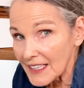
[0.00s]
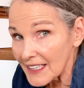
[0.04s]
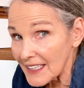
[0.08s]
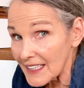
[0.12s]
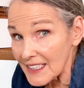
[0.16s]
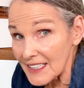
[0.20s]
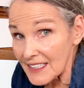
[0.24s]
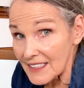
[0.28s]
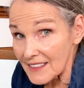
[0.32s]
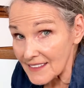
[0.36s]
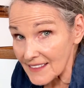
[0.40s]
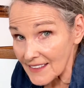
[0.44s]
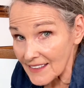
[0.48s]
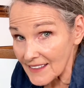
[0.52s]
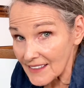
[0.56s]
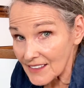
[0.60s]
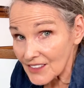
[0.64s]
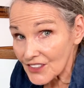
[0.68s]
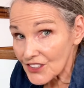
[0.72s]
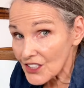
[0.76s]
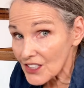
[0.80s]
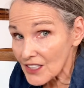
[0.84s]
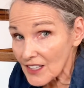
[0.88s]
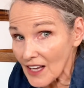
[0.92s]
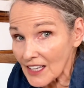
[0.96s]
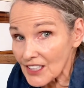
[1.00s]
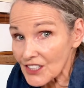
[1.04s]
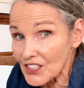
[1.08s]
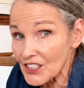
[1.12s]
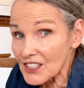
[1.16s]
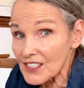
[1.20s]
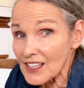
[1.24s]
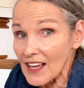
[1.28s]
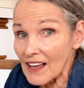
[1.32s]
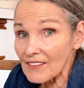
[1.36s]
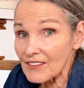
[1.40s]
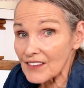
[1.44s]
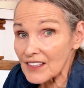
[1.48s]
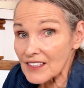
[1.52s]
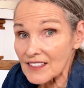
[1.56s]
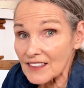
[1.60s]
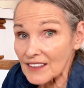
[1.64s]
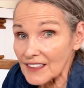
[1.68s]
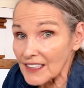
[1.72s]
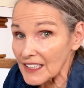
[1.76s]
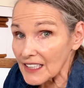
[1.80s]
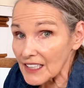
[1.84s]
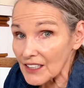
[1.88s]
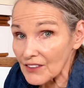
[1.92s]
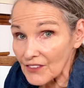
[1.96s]
Easy. I just have this
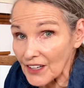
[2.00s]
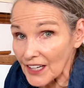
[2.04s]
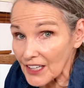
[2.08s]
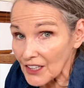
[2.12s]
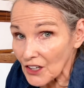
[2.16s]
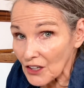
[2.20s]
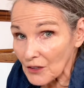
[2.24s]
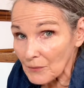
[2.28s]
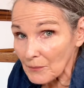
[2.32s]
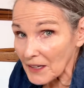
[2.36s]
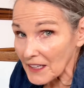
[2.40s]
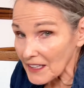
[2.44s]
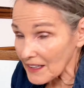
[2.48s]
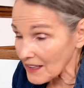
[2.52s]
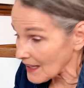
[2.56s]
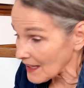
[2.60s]
leaning right on my